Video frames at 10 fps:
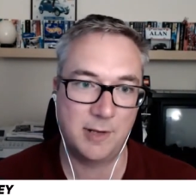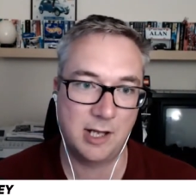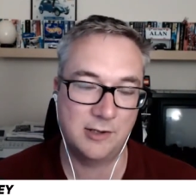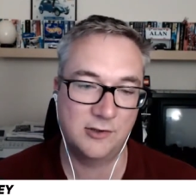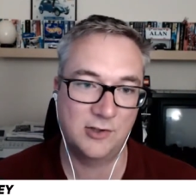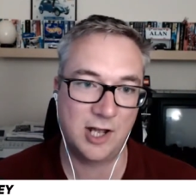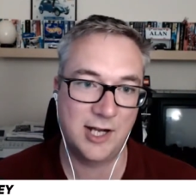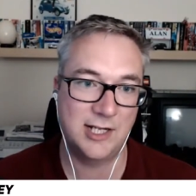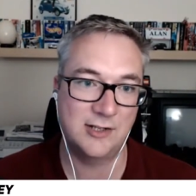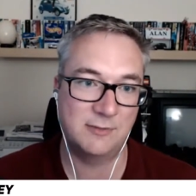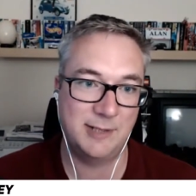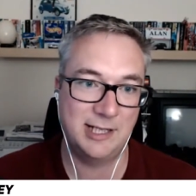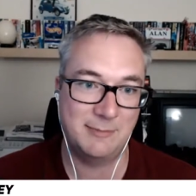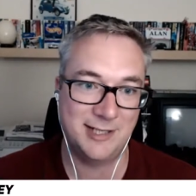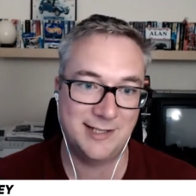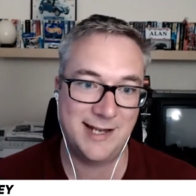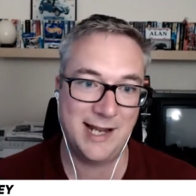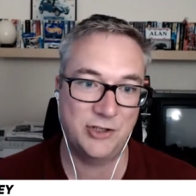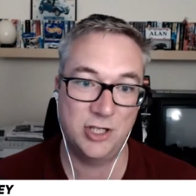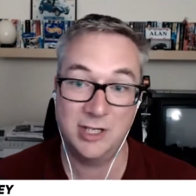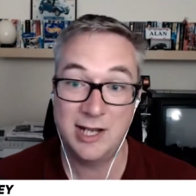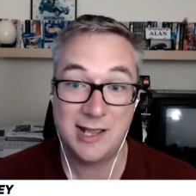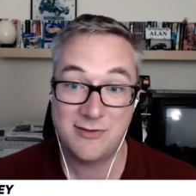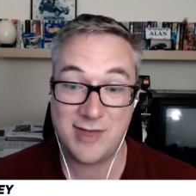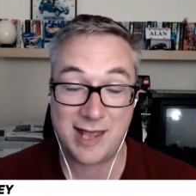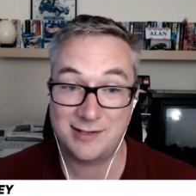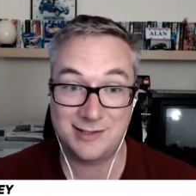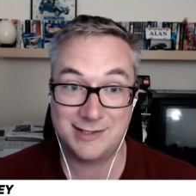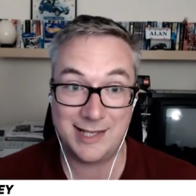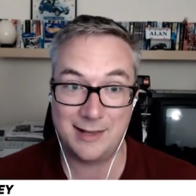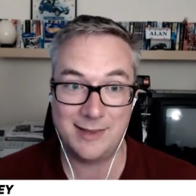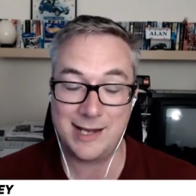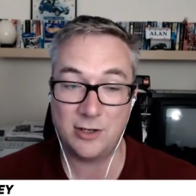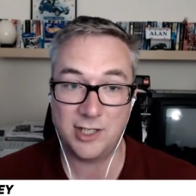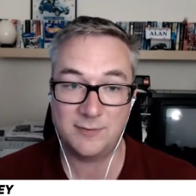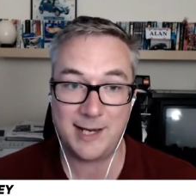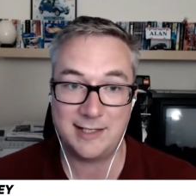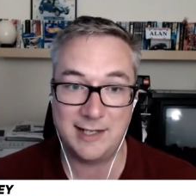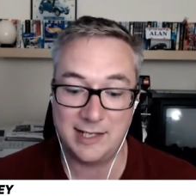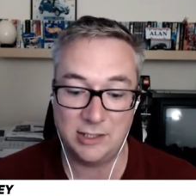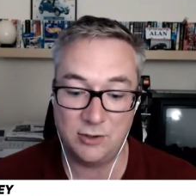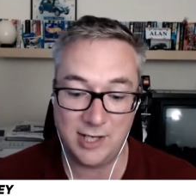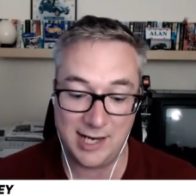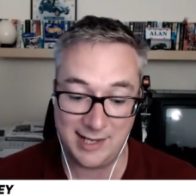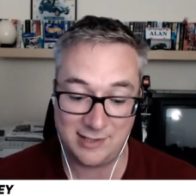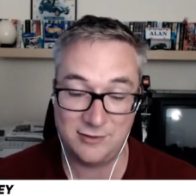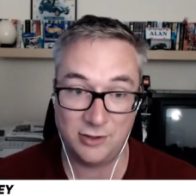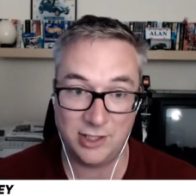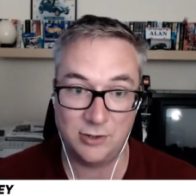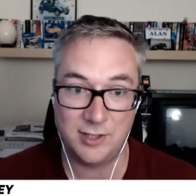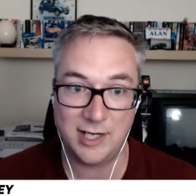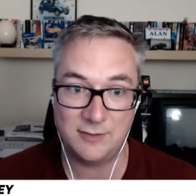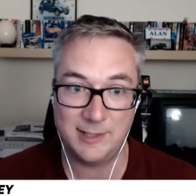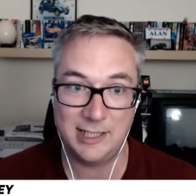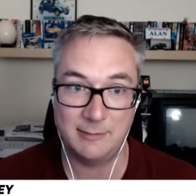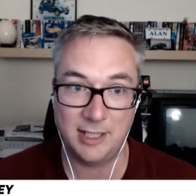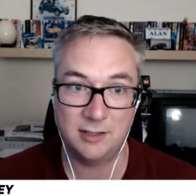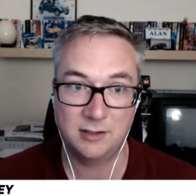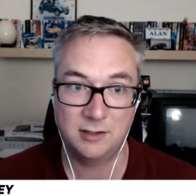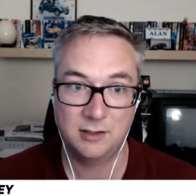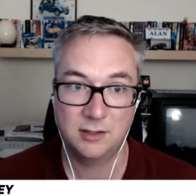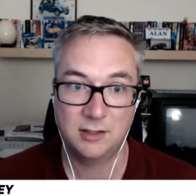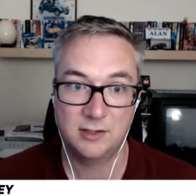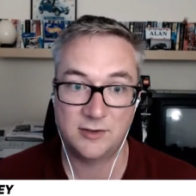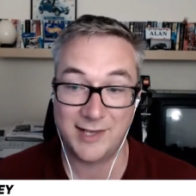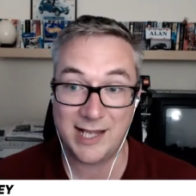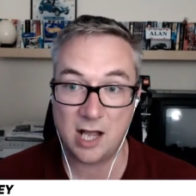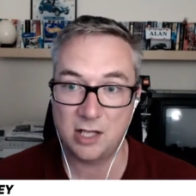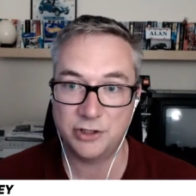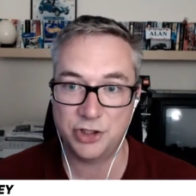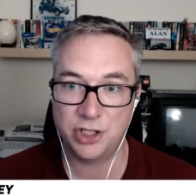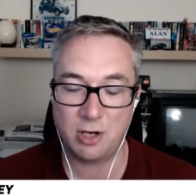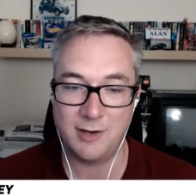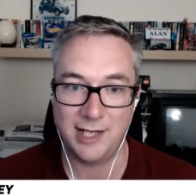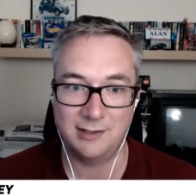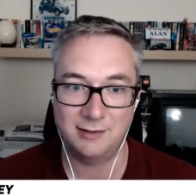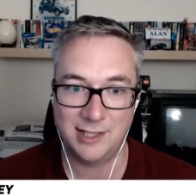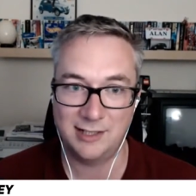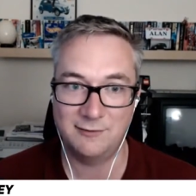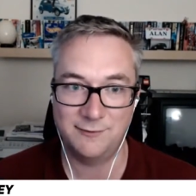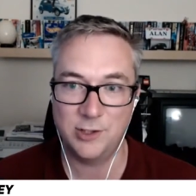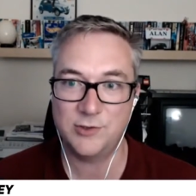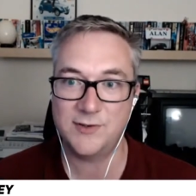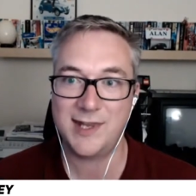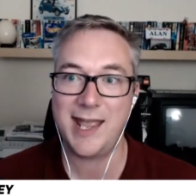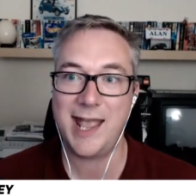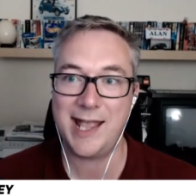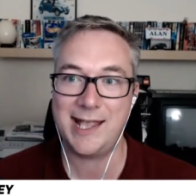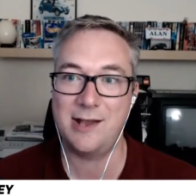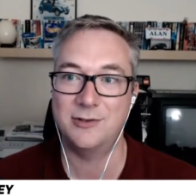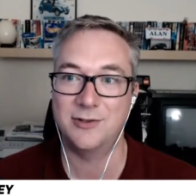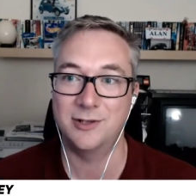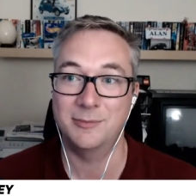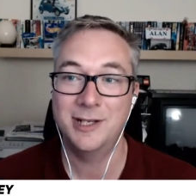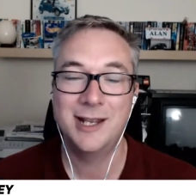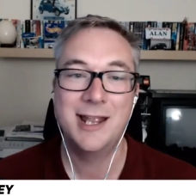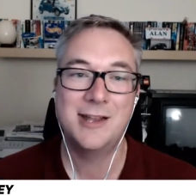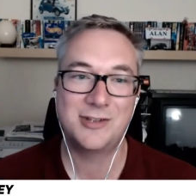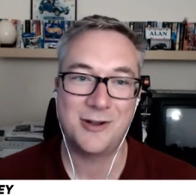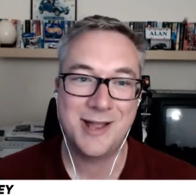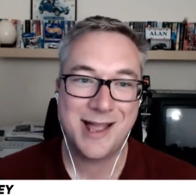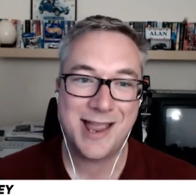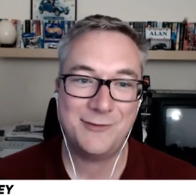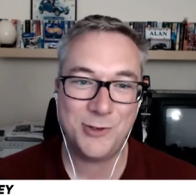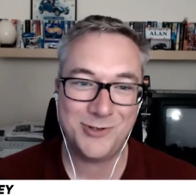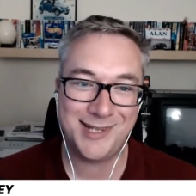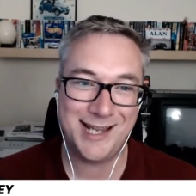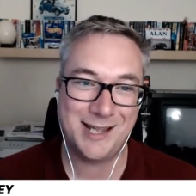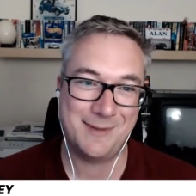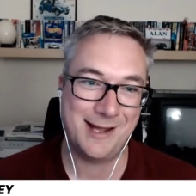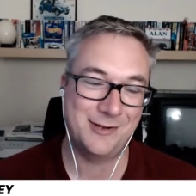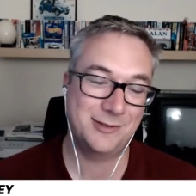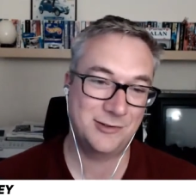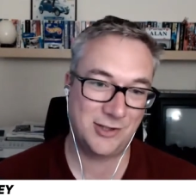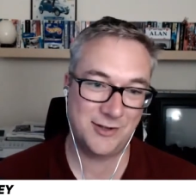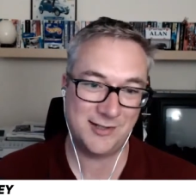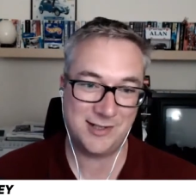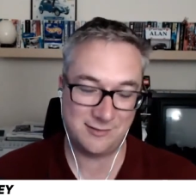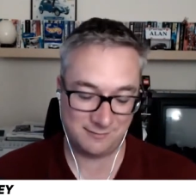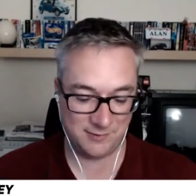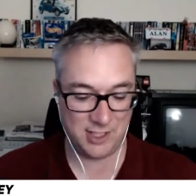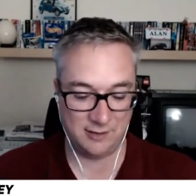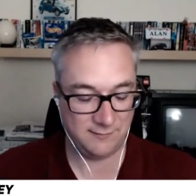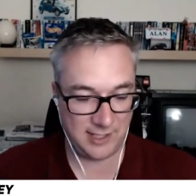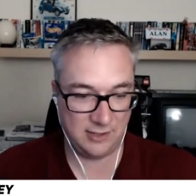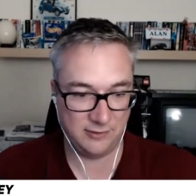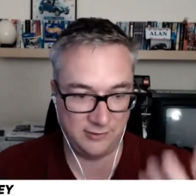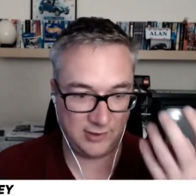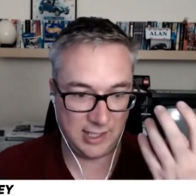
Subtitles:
sign and speed limit detection. They're not expecting that in the UK. That's not a UK speed limit, so they can't show it. It confuses the heck out of them. So if you think about, so this is, vehicles,